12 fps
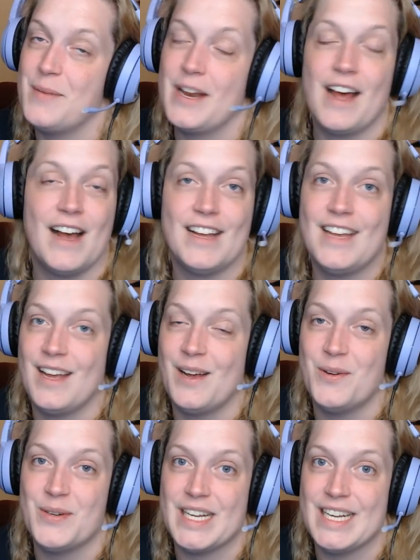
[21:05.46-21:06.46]
I
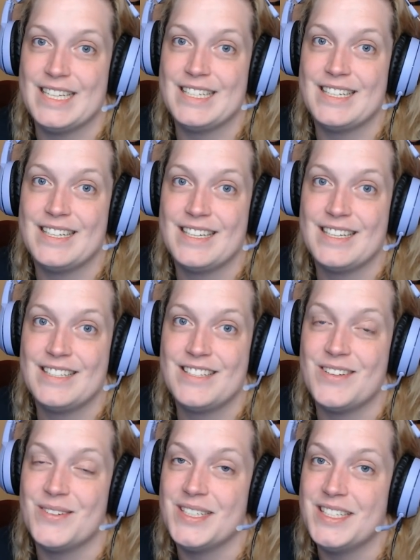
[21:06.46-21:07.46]
can't wait.
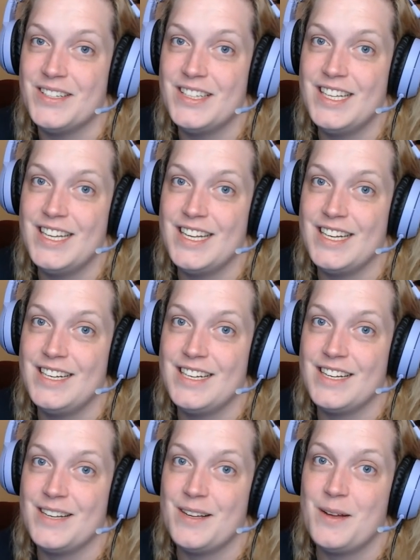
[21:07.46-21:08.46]
So until then,
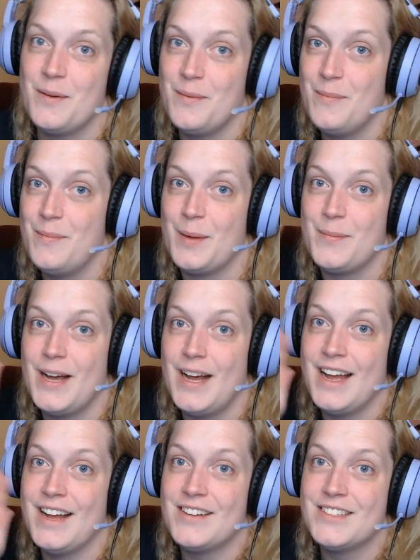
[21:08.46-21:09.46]
bye-bye.
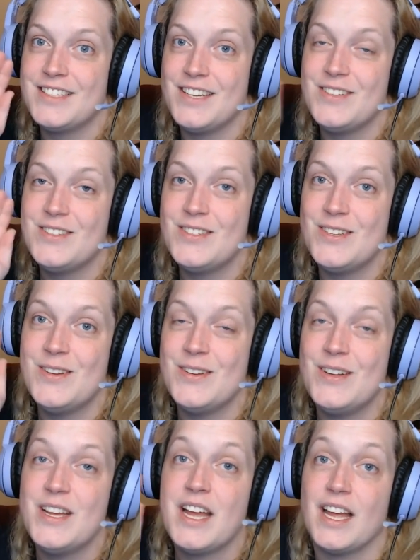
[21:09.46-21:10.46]
I'll see you soon.
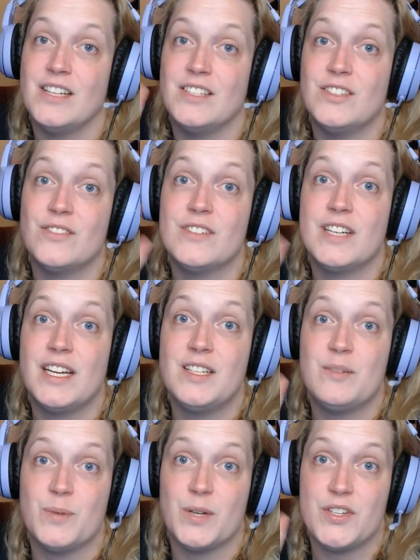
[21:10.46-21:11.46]
And don't forget to
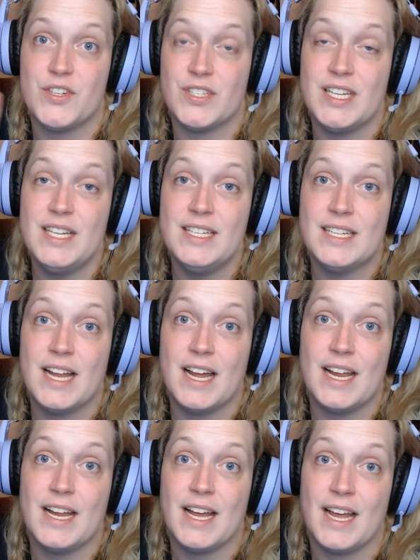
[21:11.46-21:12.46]
brush your teeth
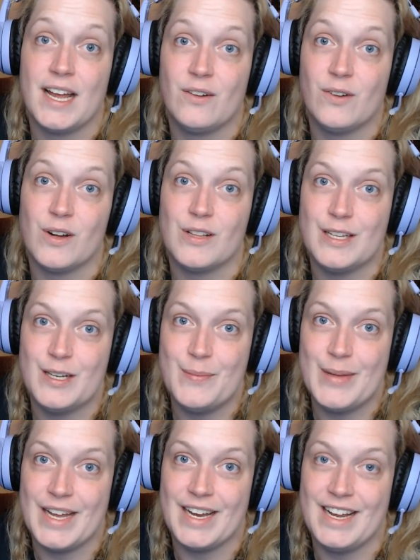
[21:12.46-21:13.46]
tonight and crawl into
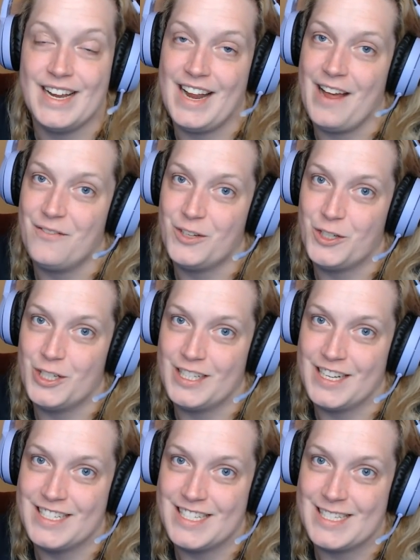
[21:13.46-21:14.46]
bed and have a good
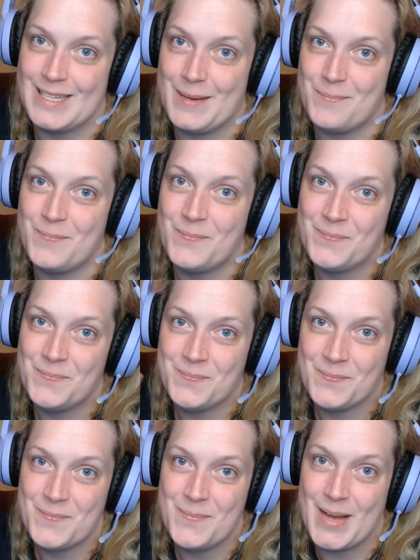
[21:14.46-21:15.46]
night's sleep.
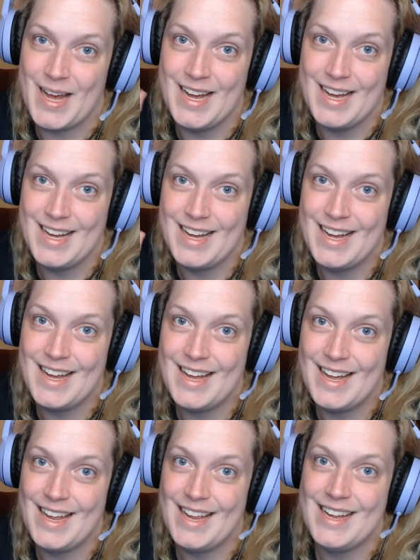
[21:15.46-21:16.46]

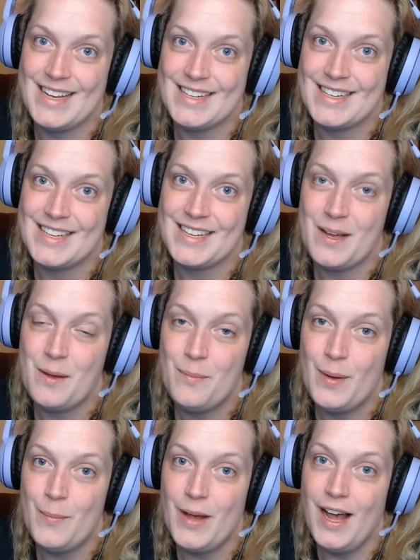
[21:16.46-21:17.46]
Bye.
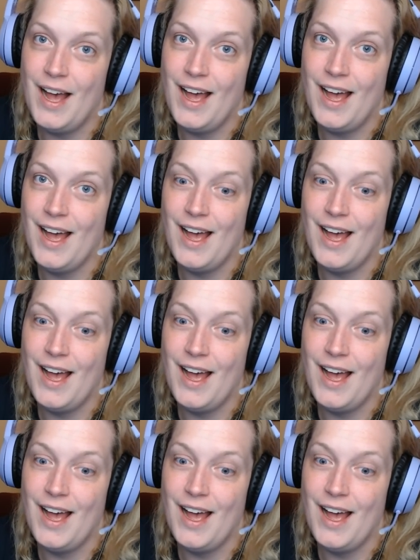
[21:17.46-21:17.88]
Bye-bye.